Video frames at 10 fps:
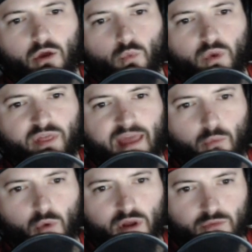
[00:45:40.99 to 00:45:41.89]
when
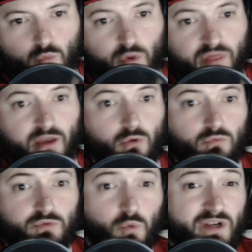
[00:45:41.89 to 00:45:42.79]

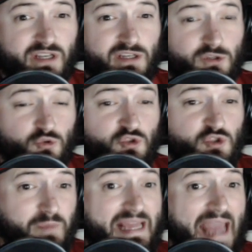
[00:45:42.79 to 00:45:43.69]
they're wanting to
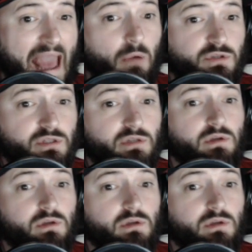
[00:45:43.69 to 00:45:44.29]
speak out